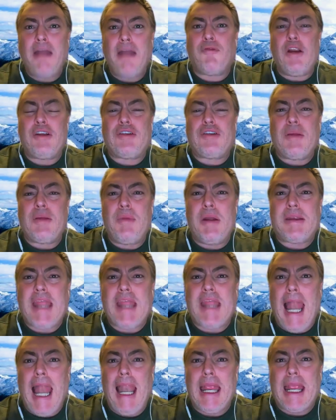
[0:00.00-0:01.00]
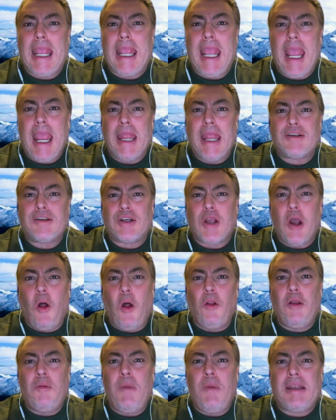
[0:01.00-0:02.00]
I've reached the metallic age.
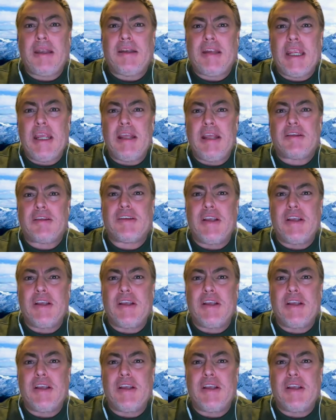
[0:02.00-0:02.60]
Gold in my teeth,